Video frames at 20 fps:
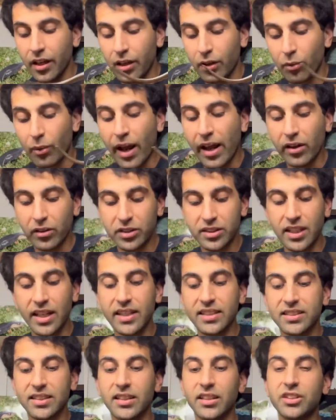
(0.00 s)

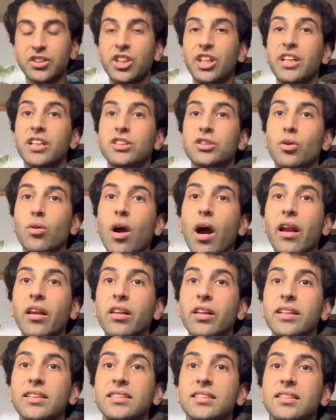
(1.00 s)
rattlesnakes in the genus
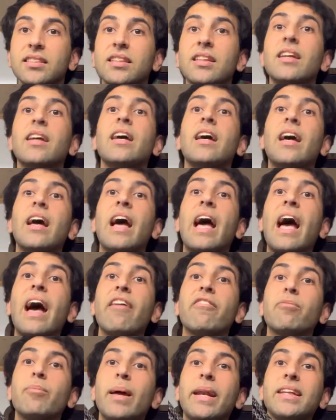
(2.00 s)
Crotalus
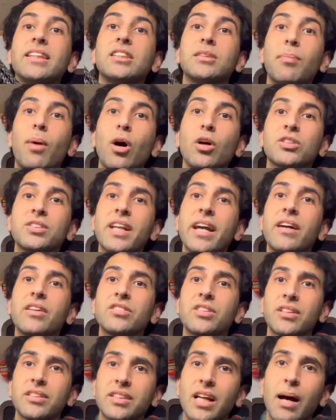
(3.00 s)
have many small scales
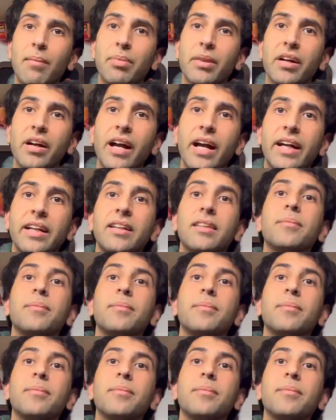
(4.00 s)
on the top of their head.